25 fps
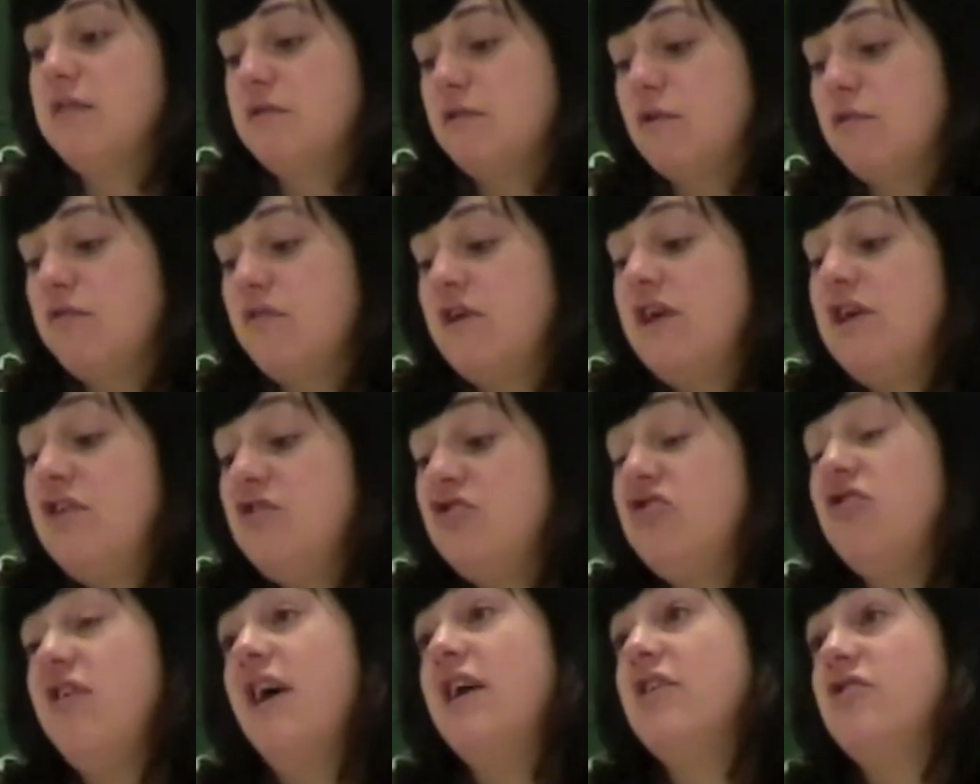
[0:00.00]
So for
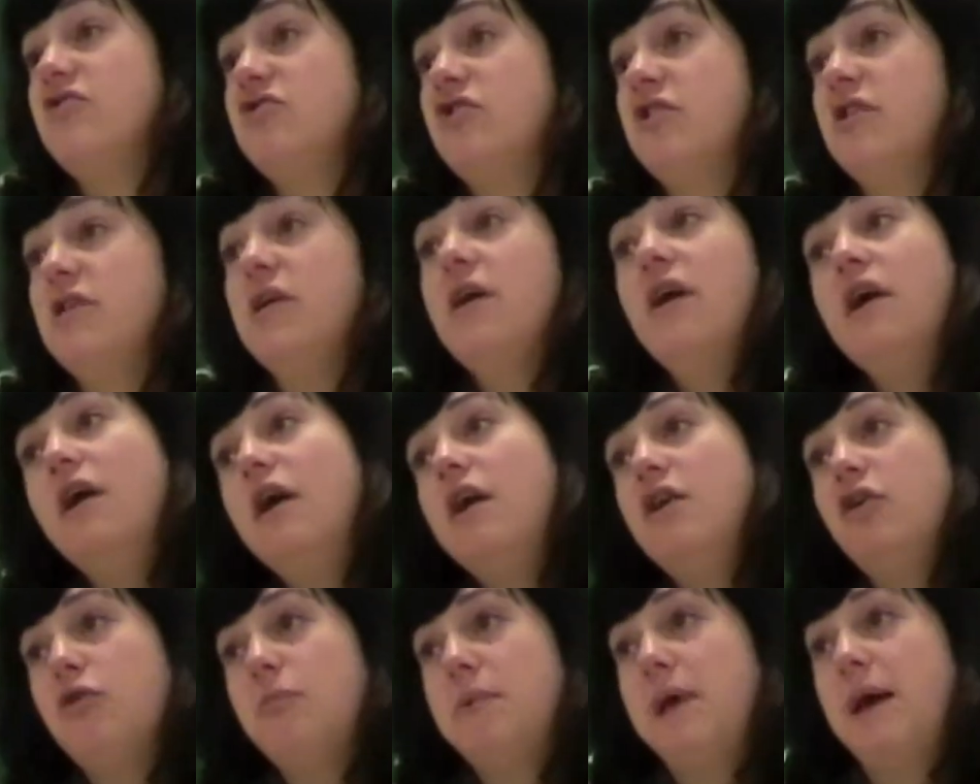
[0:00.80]
each section,
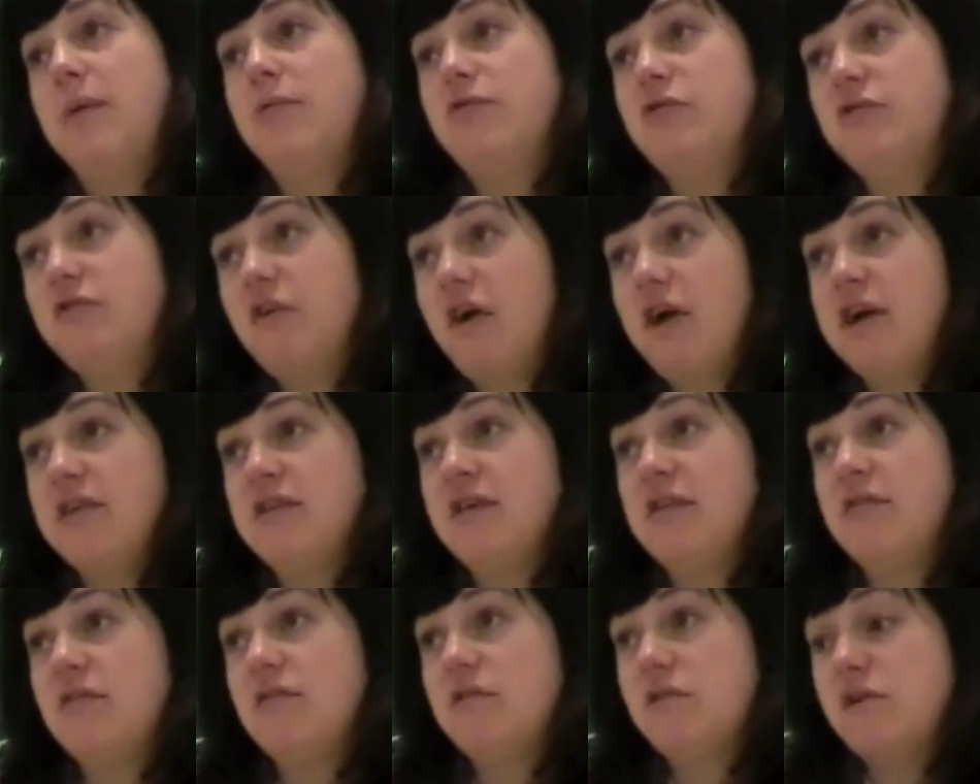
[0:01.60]
you'll be able to find
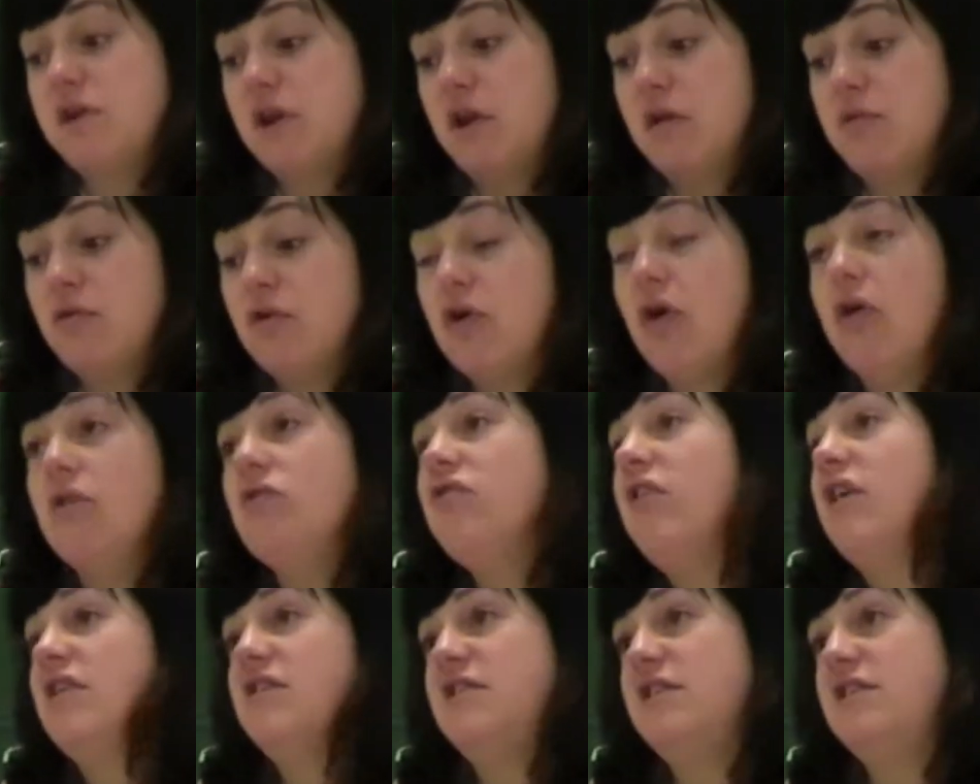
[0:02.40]
the
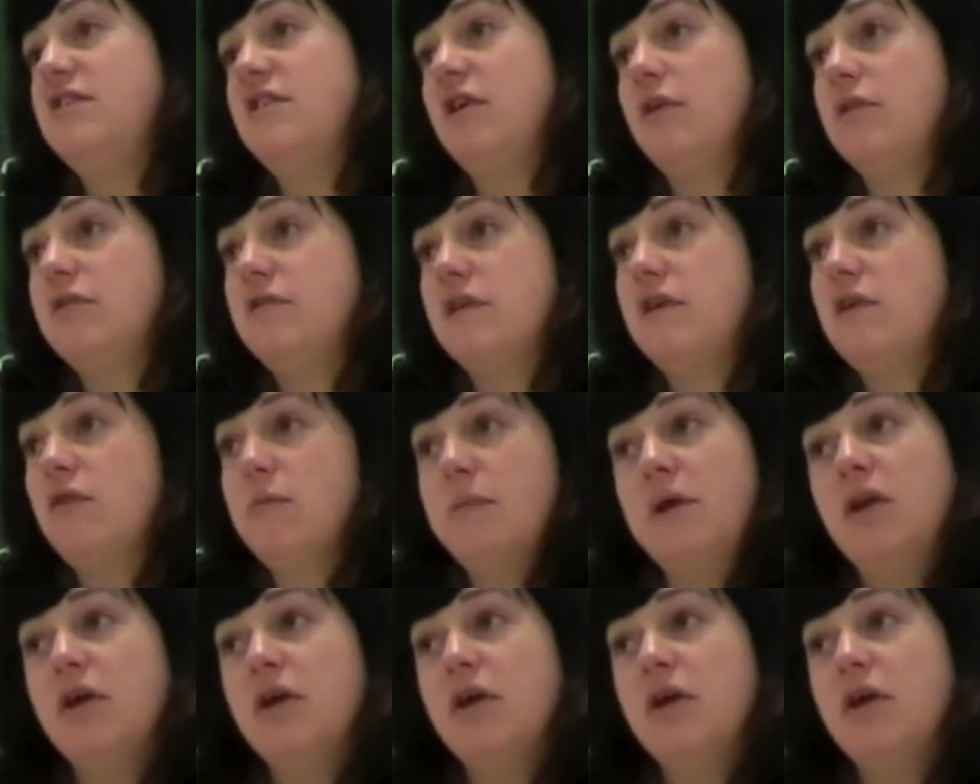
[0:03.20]
contact details that you'll